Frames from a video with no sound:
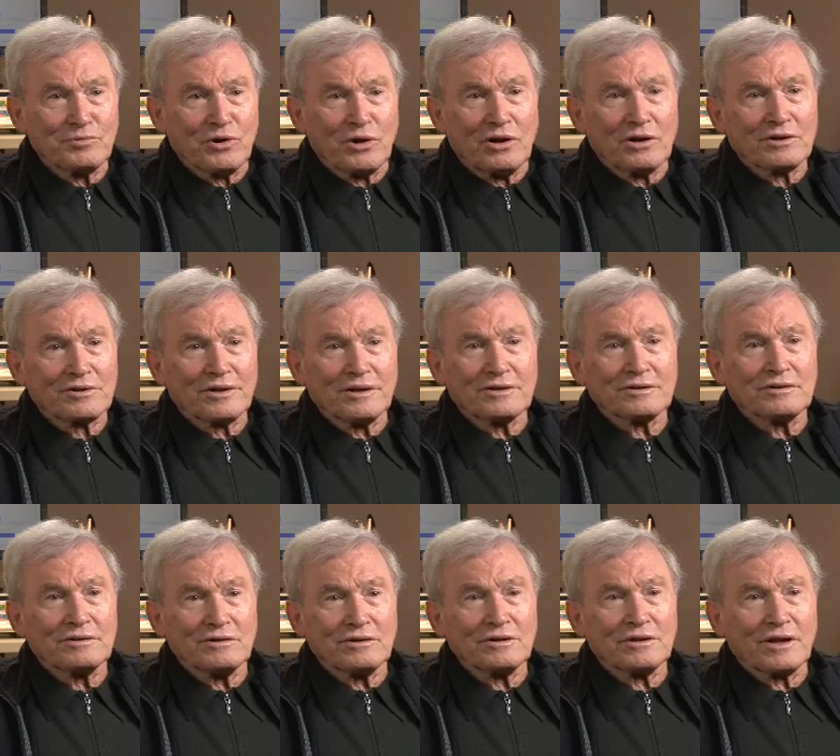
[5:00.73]
we all
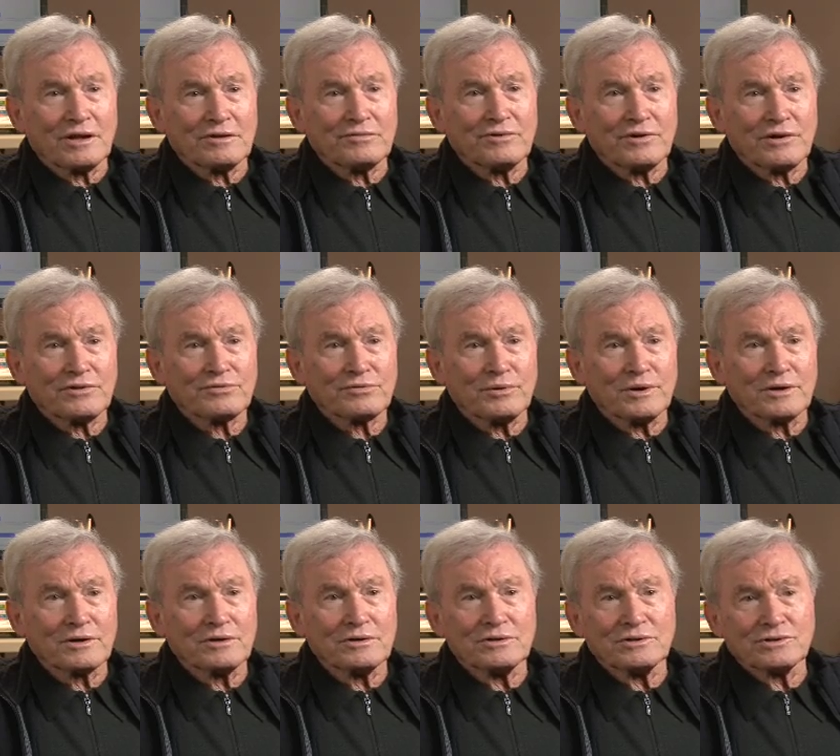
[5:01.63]
get a lot of
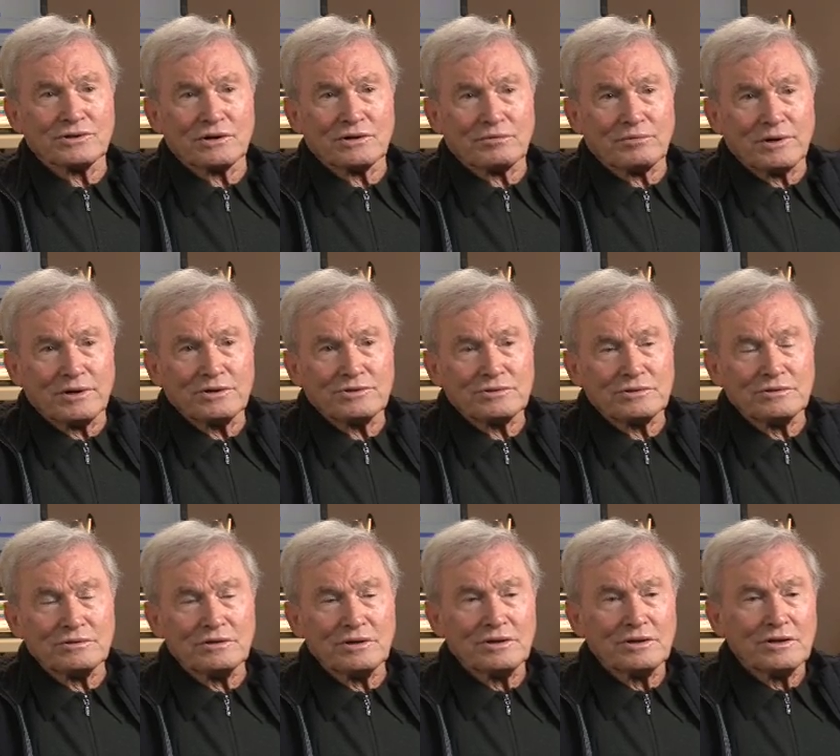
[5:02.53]
arthritic
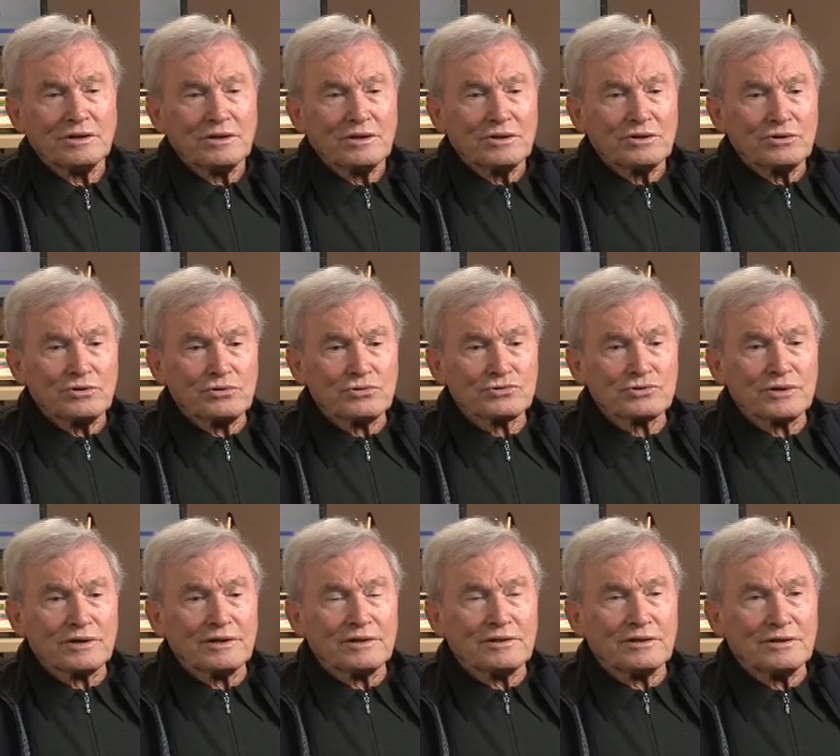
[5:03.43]
degeneration,
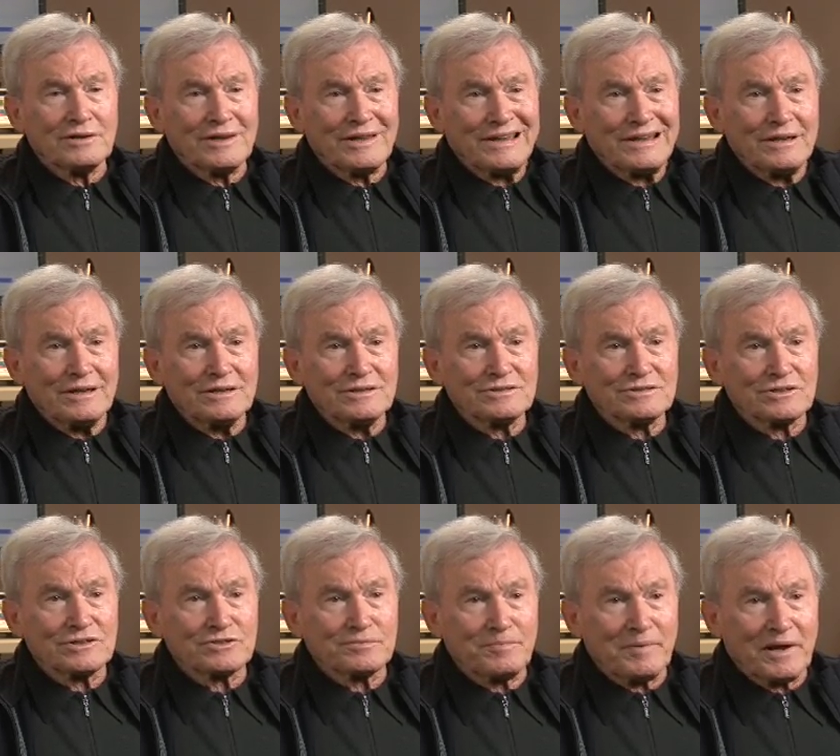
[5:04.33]
usually in the knees,
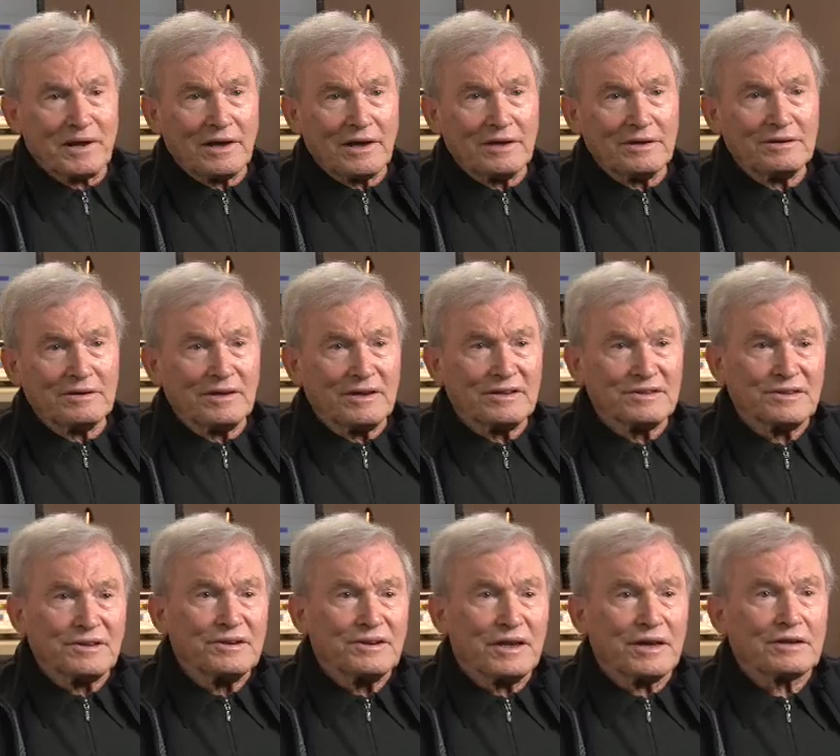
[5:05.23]
the spine, and
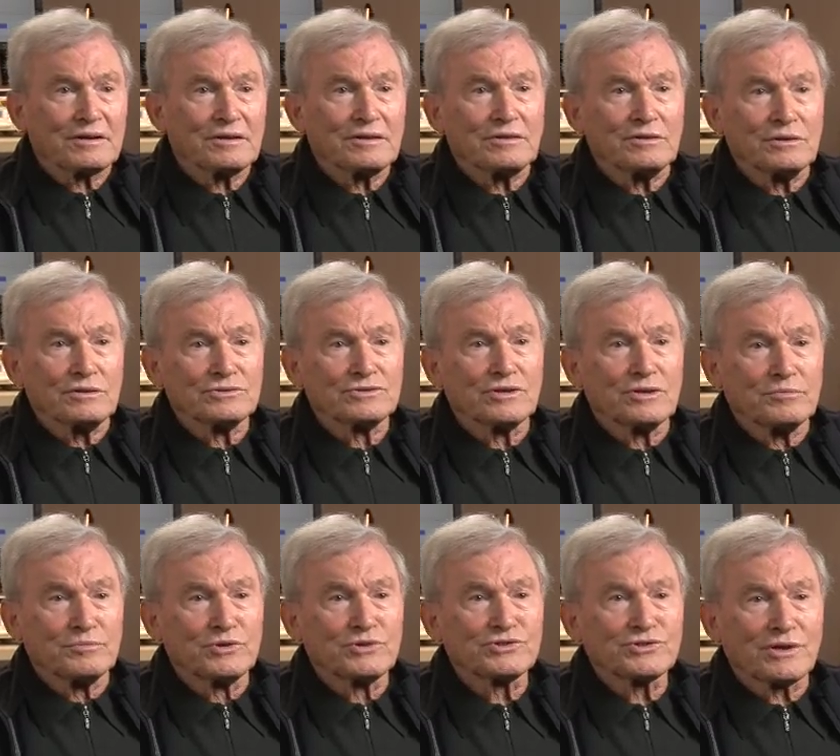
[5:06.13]
the neck. Those are the
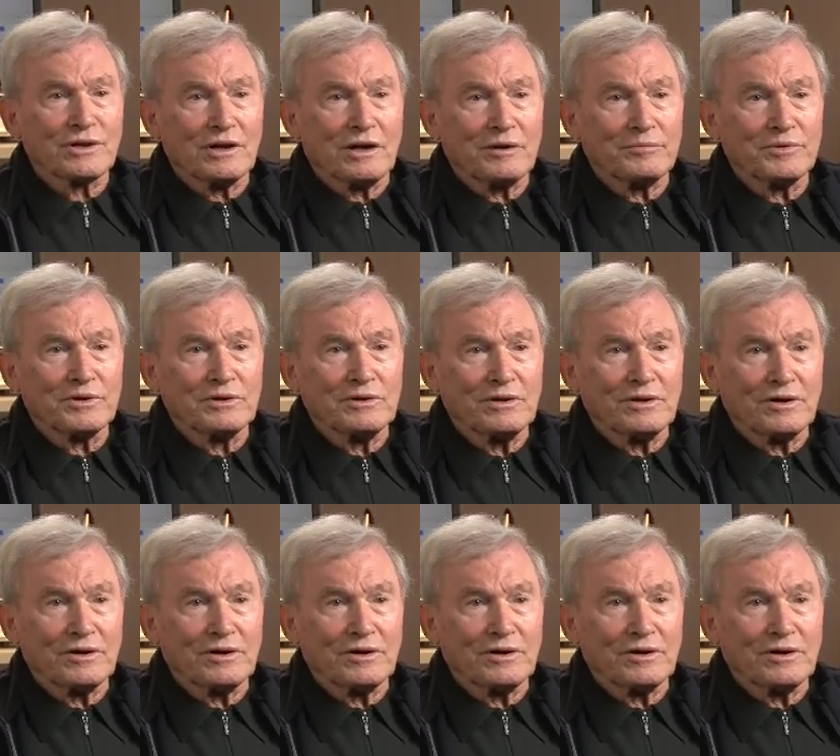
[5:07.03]
most common